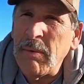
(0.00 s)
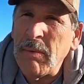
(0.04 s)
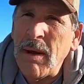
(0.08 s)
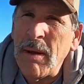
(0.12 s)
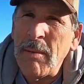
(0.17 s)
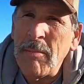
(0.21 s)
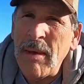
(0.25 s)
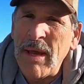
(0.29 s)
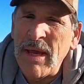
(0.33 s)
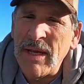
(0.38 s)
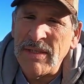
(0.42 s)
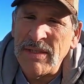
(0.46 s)

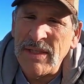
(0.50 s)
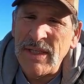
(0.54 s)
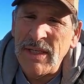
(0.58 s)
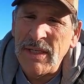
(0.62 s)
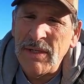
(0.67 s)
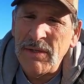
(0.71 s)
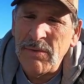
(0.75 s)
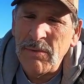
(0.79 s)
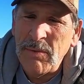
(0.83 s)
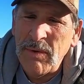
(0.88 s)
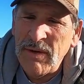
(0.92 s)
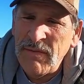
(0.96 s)
round
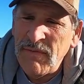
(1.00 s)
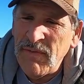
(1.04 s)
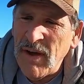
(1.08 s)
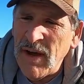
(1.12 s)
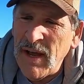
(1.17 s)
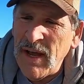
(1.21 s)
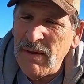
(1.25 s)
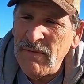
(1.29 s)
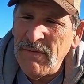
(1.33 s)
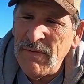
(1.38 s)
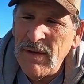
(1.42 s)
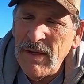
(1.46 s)
magazine in
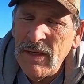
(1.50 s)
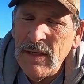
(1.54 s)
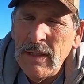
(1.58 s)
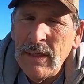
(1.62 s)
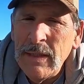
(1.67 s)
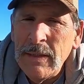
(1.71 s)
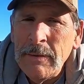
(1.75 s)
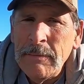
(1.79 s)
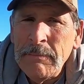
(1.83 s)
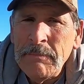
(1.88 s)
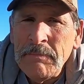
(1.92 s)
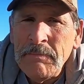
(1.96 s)
25,
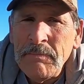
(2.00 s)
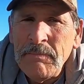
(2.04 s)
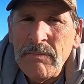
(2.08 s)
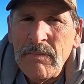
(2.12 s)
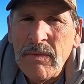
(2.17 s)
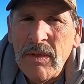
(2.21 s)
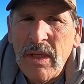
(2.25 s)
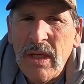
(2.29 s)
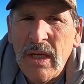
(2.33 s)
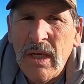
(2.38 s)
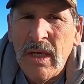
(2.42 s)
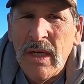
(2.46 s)

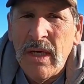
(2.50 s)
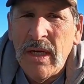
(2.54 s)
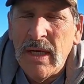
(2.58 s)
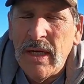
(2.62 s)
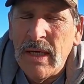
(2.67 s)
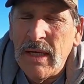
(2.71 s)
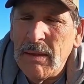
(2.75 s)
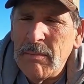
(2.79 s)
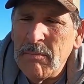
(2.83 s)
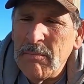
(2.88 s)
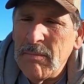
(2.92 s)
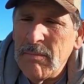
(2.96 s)

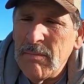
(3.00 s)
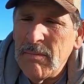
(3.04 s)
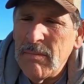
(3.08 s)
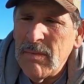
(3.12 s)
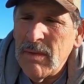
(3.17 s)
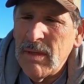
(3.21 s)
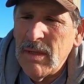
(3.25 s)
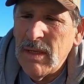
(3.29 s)
and